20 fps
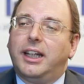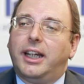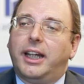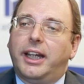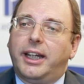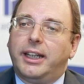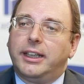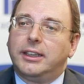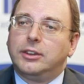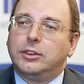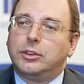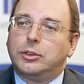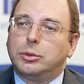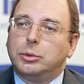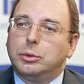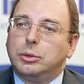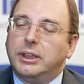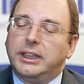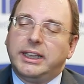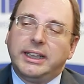and to
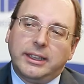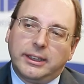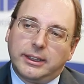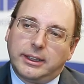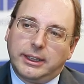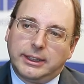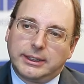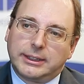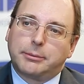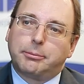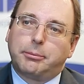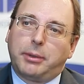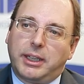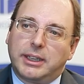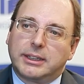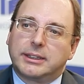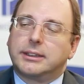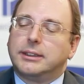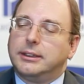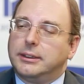link this
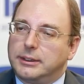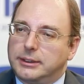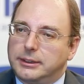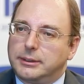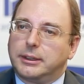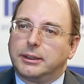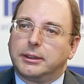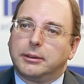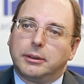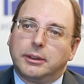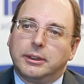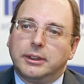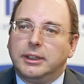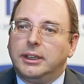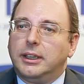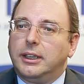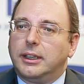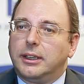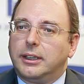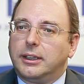past, this uh,
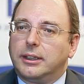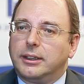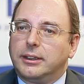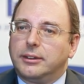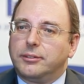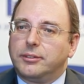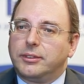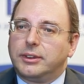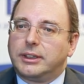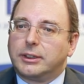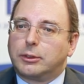um, the